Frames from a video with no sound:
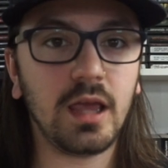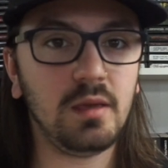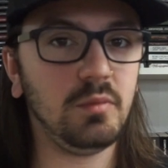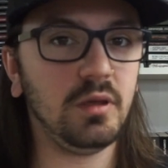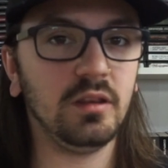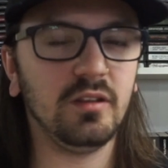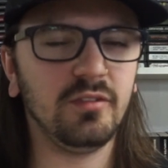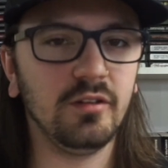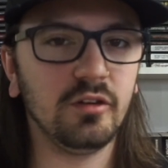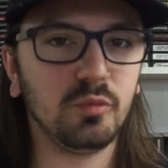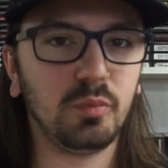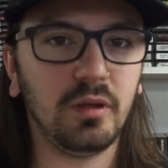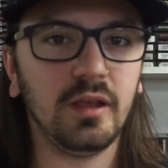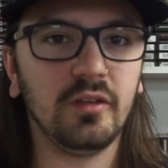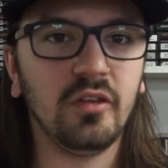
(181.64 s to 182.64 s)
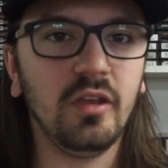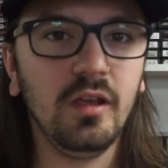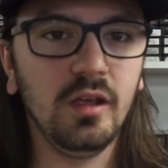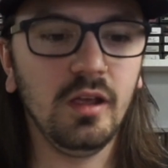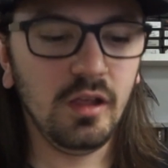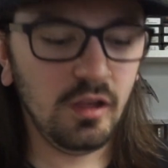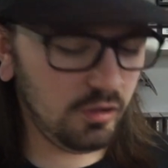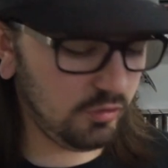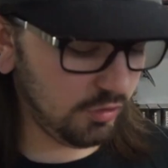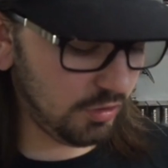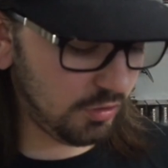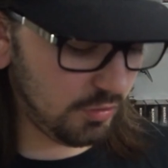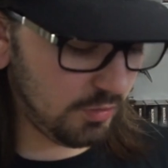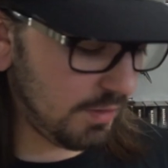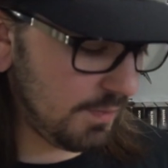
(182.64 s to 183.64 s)
gaming in the first place.
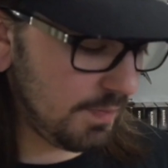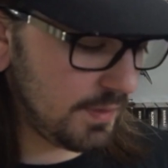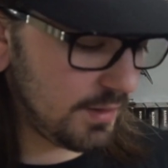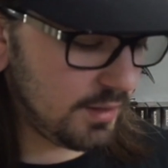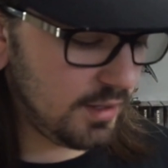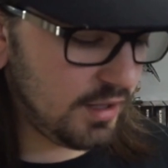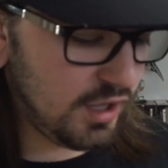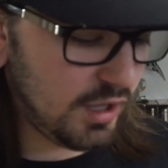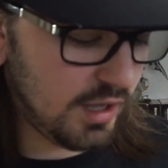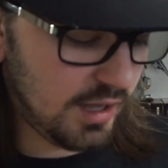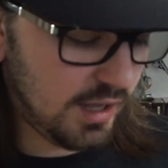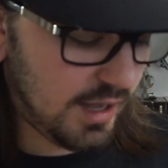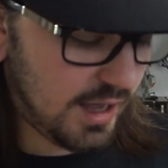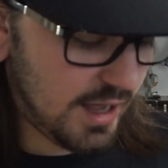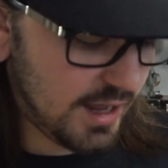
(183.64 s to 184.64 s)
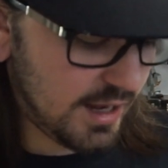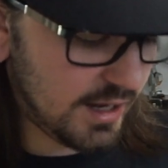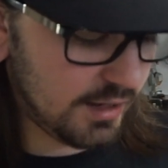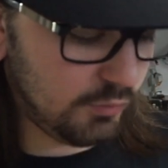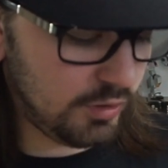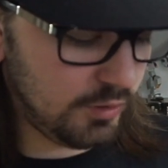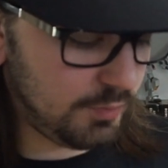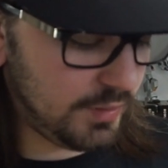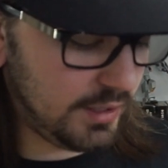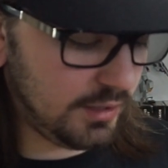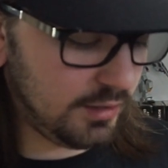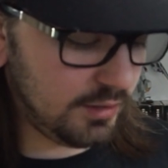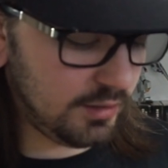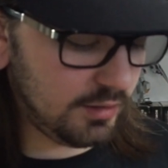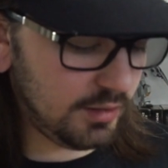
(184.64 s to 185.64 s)
So I wouldn't
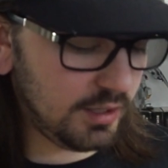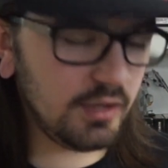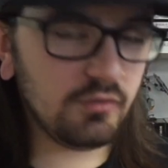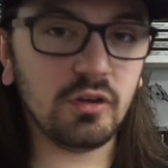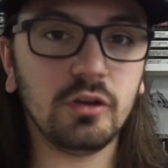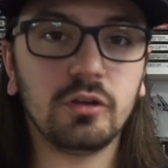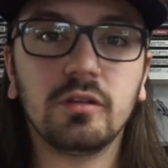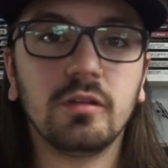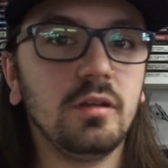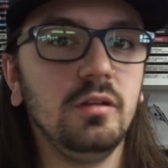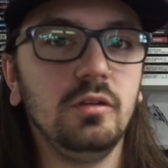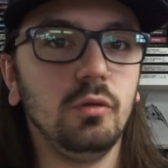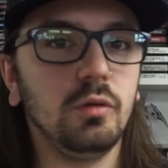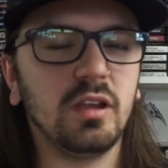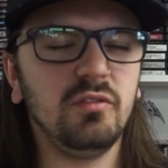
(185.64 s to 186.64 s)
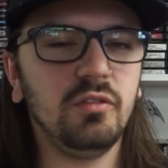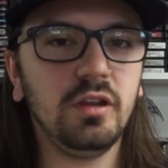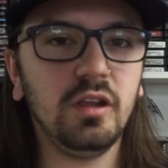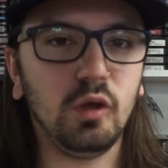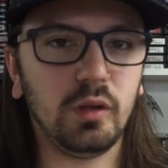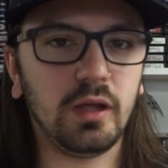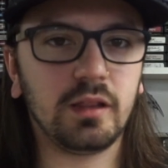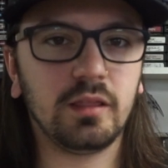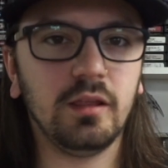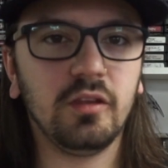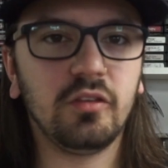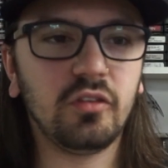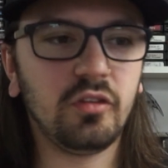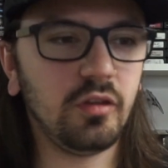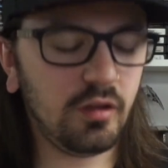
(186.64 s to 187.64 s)
be even doing a video like
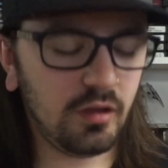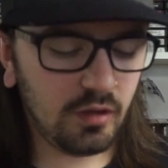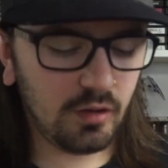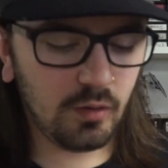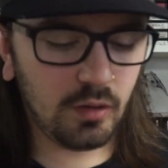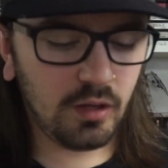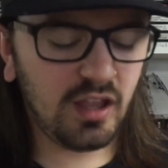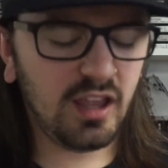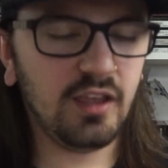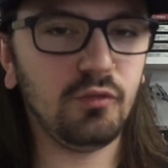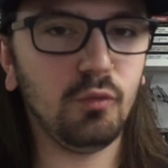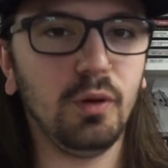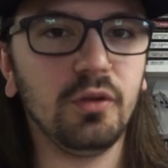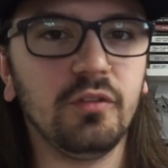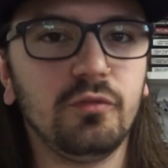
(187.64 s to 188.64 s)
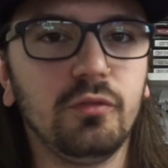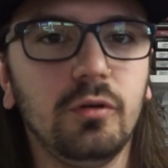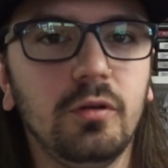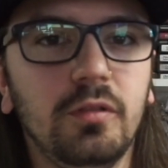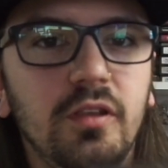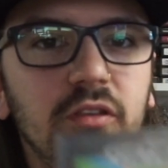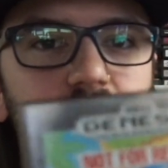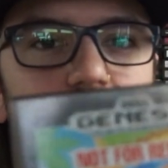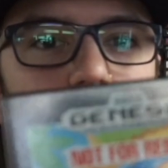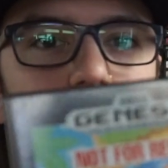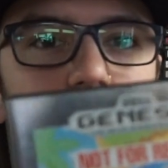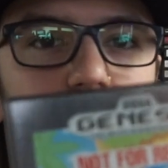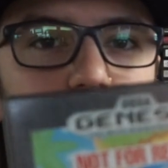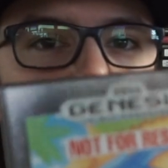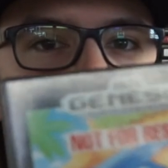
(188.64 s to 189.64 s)
this if it wasn't for this
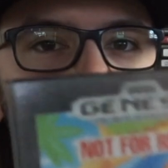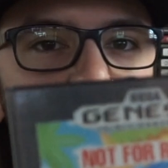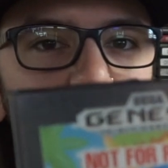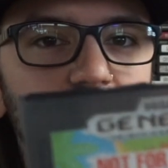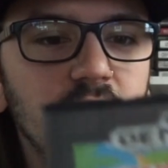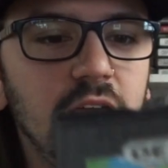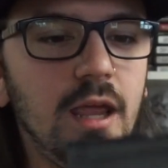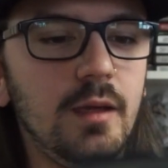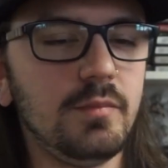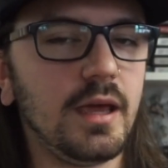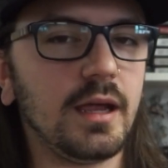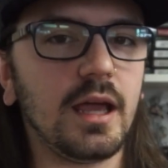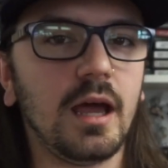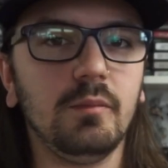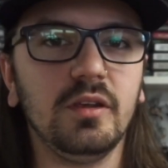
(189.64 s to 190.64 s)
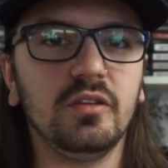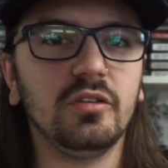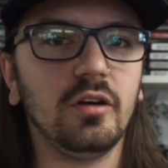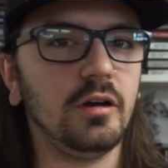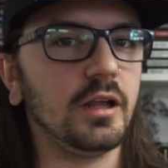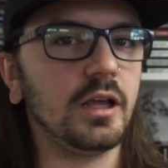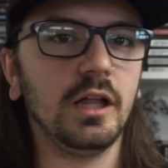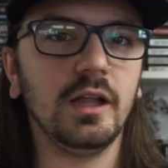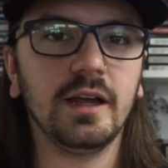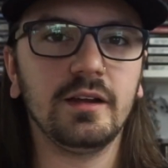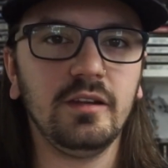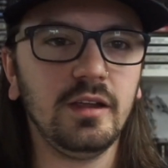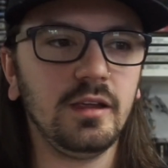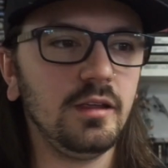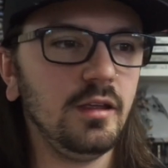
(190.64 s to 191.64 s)
game. So this is the game that got me started
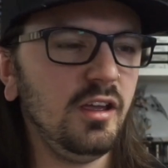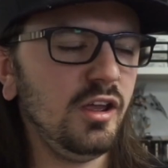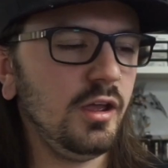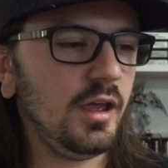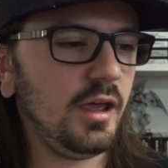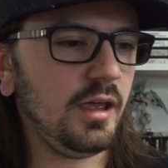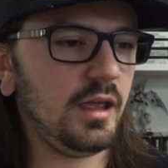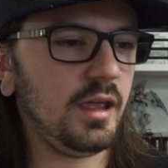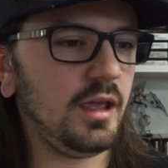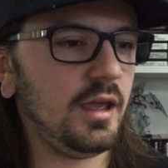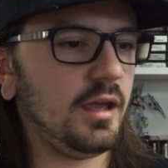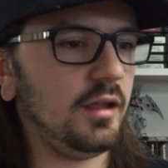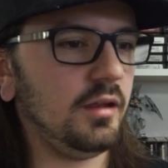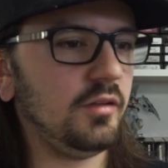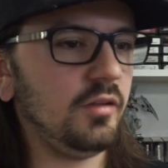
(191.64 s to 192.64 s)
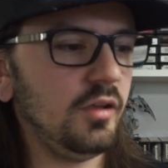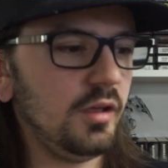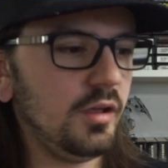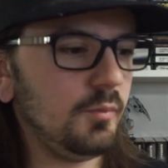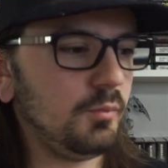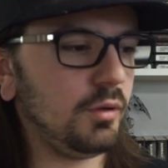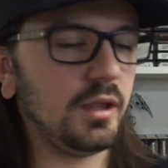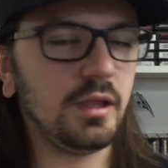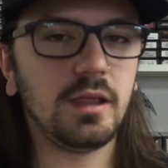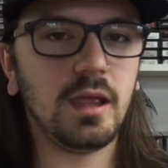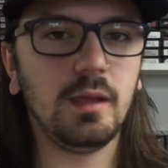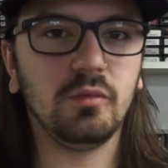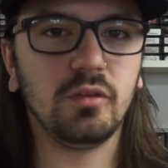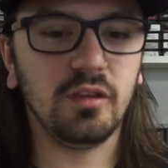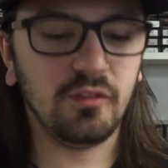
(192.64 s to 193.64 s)
collecting and playing
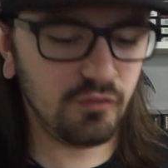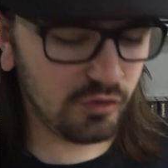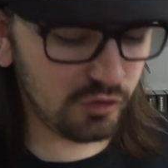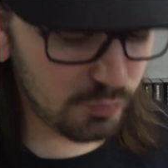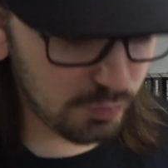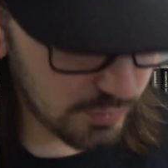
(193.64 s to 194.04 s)
games in the first